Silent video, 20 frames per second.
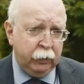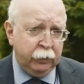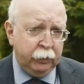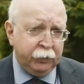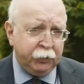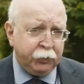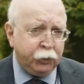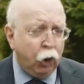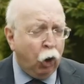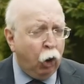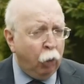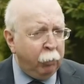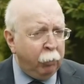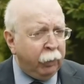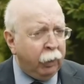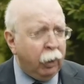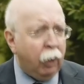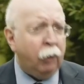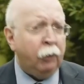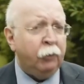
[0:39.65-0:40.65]
The
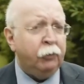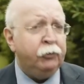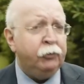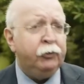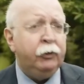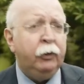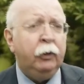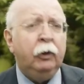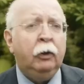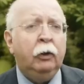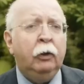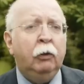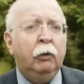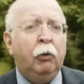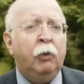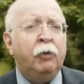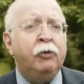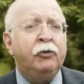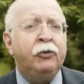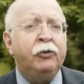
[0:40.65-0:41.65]
charming house
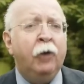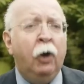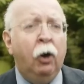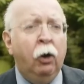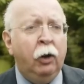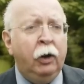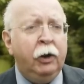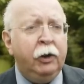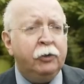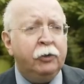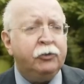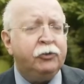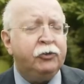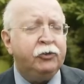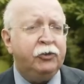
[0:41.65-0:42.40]
was the holiest